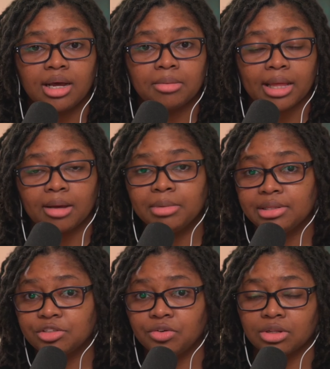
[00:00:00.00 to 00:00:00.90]
I'm
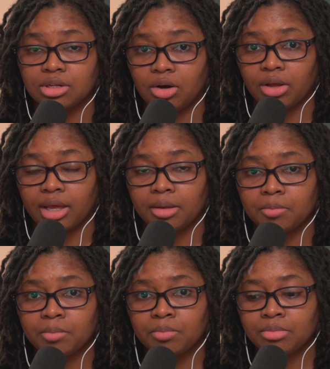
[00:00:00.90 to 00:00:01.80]
in this for the long
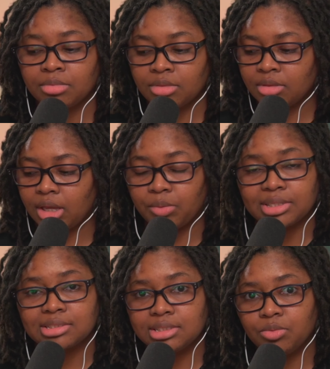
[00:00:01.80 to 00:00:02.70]
game. I
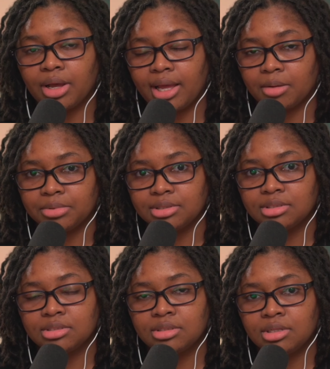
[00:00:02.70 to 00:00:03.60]
want to see what
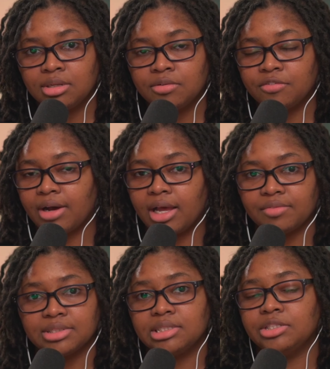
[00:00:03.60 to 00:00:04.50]
happens
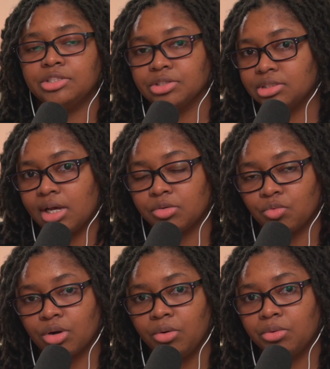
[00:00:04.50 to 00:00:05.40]
5 and 10 years down
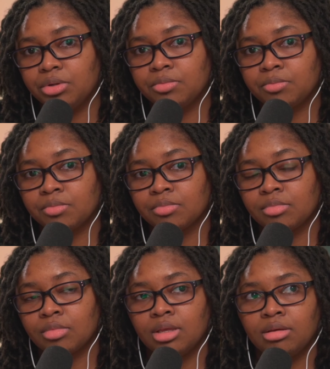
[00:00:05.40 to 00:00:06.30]
the road.
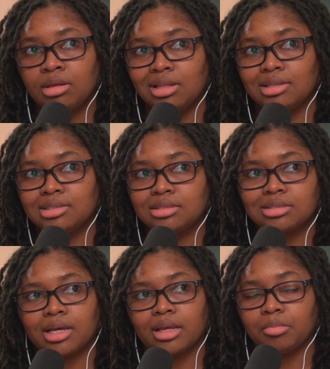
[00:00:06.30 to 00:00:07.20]
This
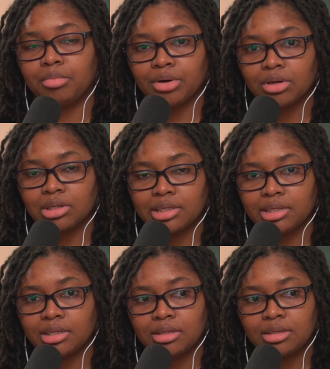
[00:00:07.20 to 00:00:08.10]
is like
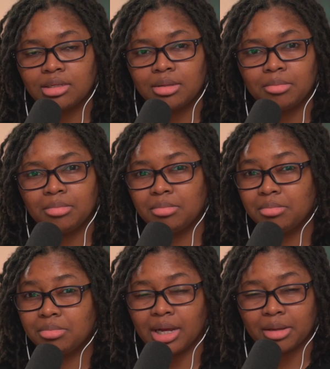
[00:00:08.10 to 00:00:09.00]
barely
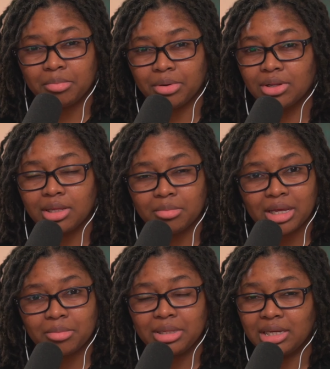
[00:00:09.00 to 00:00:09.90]

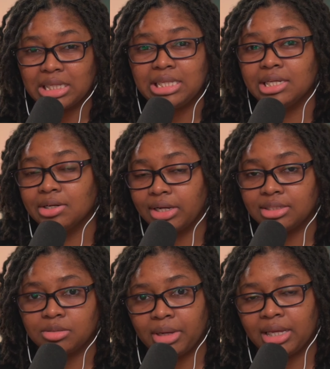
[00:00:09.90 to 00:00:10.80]
maybe a year
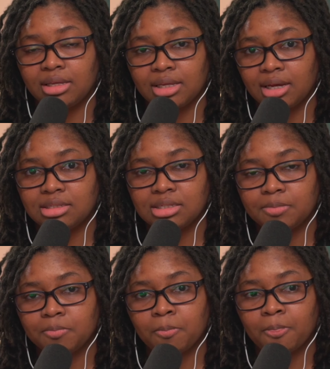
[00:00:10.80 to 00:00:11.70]
into making content.